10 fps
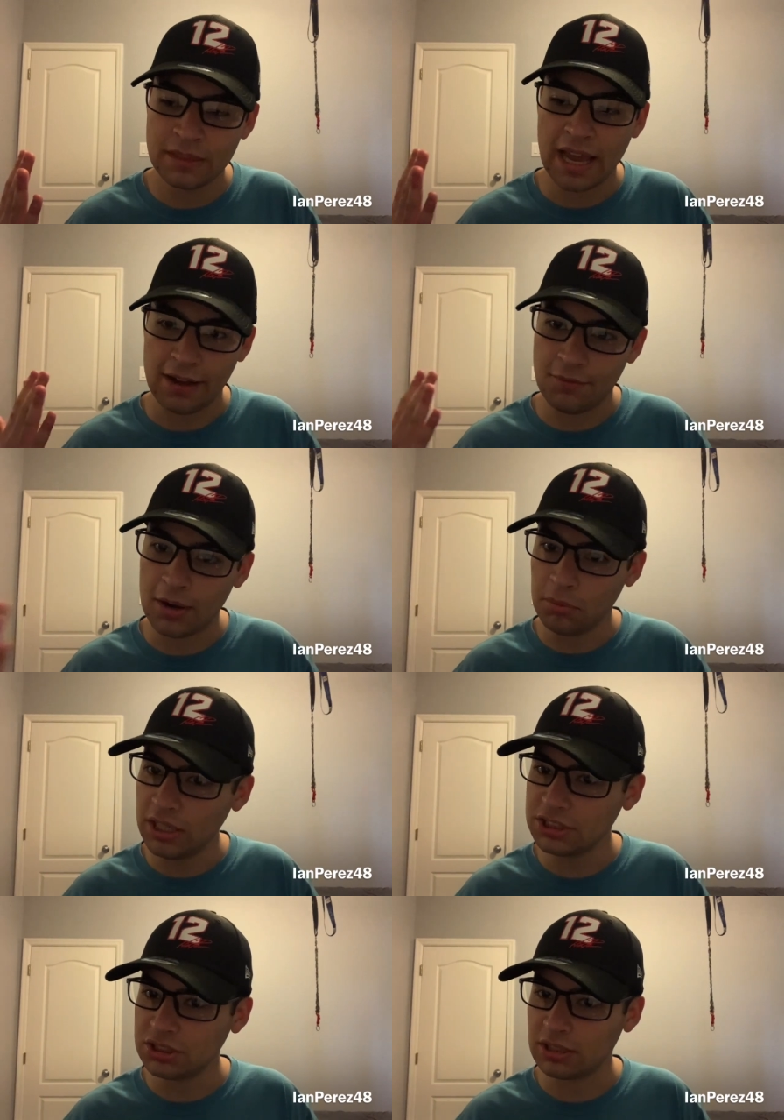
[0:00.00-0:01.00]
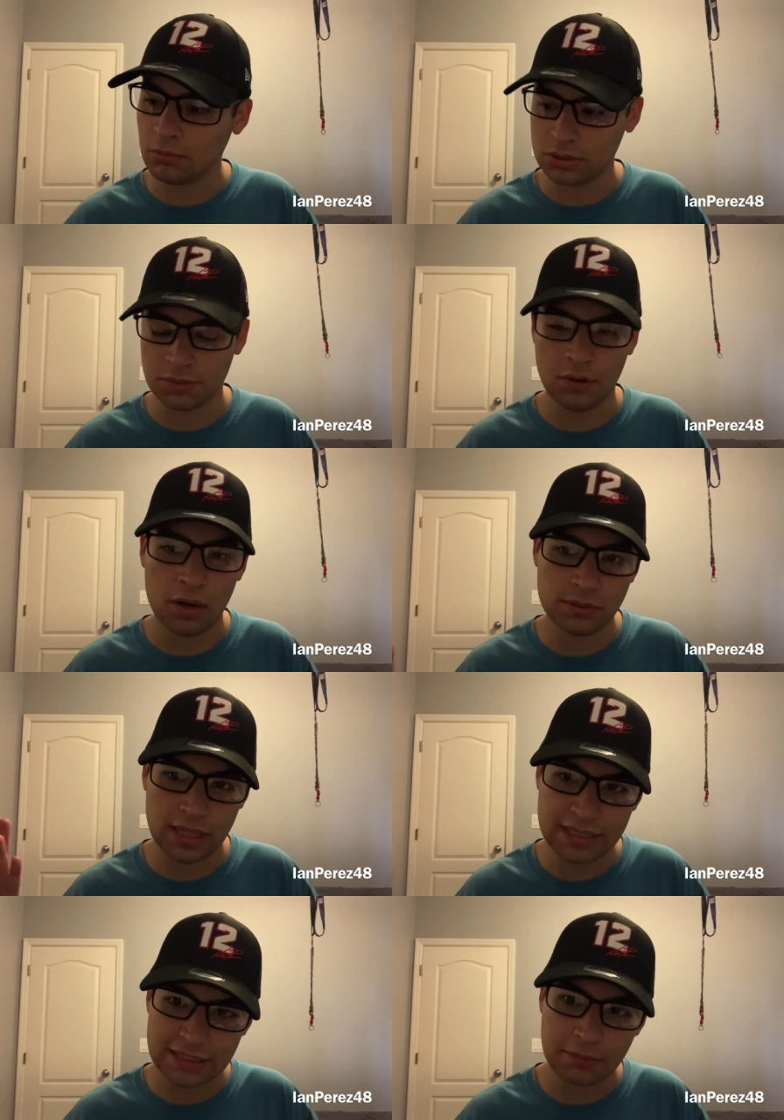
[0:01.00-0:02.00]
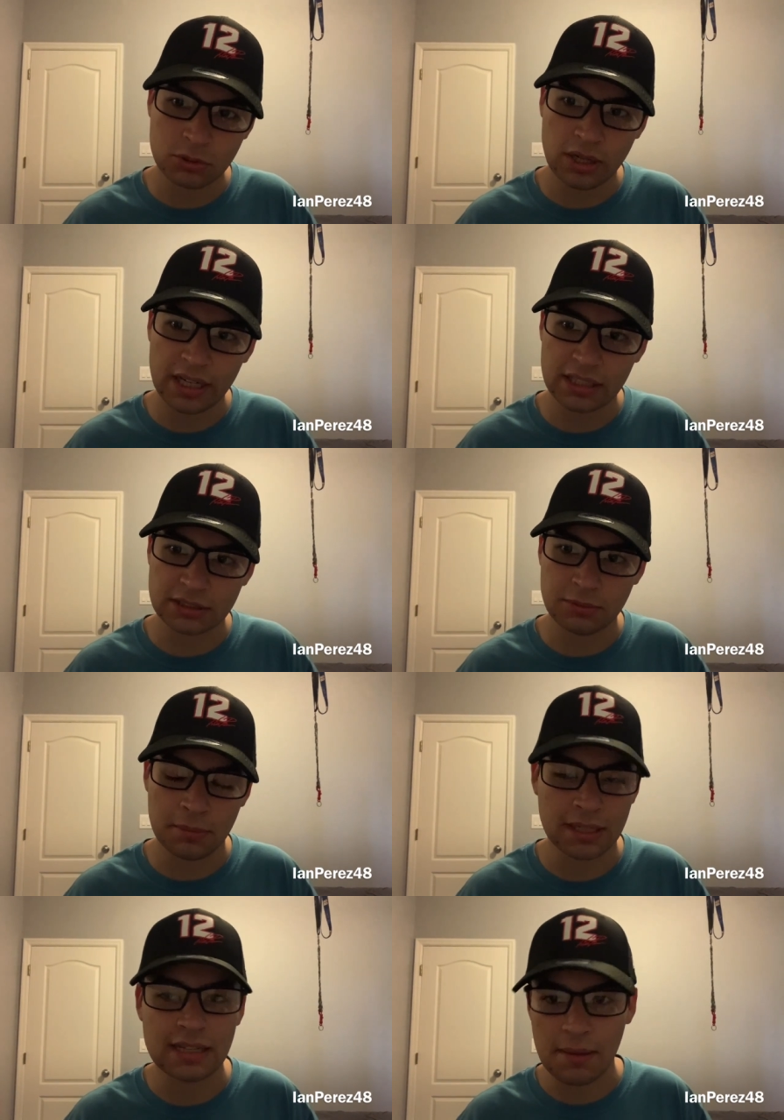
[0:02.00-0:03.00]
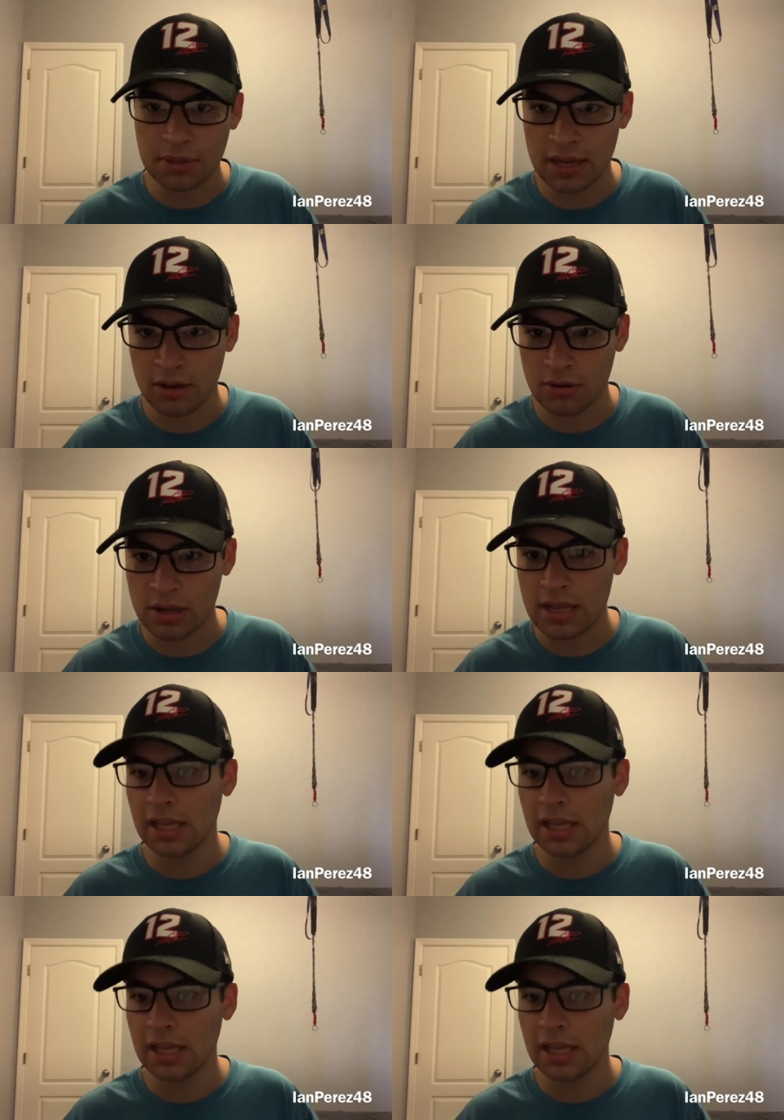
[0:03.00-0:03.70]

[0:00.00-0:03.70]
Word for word: had a vibration, was involved in the last lap crash while being a lap down.